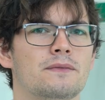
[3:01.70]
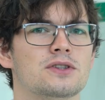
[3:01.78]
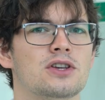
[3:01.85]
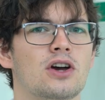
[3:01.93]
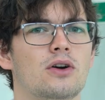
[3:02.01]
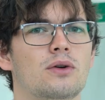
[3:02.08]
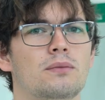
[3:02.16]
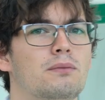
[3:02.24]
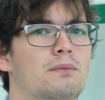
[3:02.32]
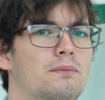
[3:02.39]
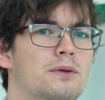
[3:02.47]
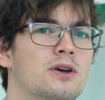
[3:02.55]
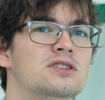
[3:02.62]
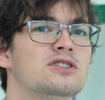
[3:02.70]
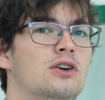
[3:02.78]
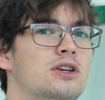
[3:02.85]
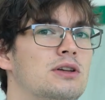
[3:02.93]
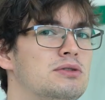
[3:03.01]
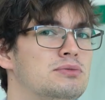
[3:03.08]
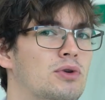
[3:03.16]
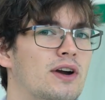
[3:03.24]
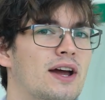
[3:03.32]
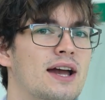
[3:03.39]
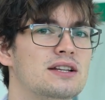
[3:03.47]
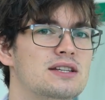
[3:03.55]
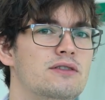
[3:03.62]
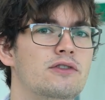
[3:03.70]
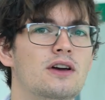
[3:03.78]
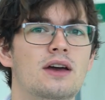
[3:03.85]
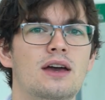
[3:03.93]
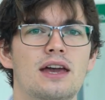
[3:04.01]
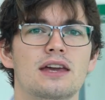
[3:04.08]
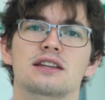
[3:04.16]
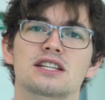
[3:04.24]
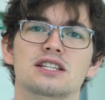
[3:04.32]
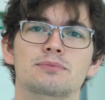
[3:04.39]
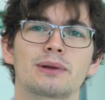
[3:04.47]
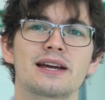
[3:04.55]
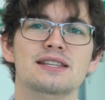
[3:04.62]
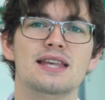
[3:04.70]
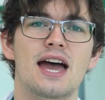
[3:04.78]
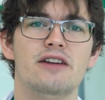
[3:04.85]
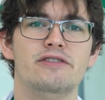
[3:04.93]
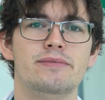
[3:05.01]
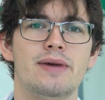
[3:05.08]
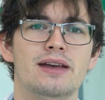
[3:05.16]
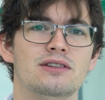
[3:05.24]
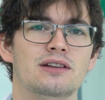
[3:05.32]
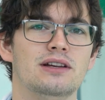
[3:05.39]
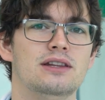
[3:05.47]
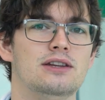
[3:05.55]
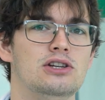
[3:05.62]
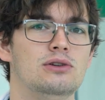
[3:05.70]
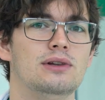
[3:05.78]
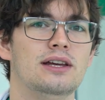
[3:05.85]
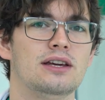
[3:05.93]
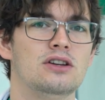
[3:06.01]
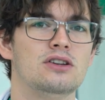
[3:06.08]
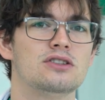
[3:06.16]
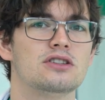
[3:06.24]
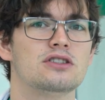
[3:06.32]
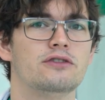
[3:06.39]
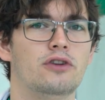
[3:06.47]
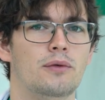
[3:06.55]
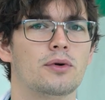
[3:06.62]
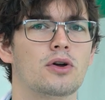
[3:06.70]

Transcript: So because sodium is more reactive, it can displace the heavy metal in the new ligand to form a